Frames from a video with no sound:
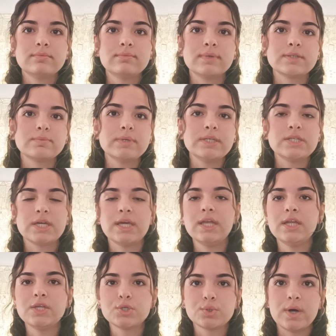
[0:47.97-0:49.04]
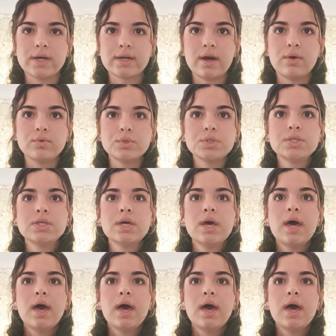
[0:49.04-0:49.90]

must be taken into account.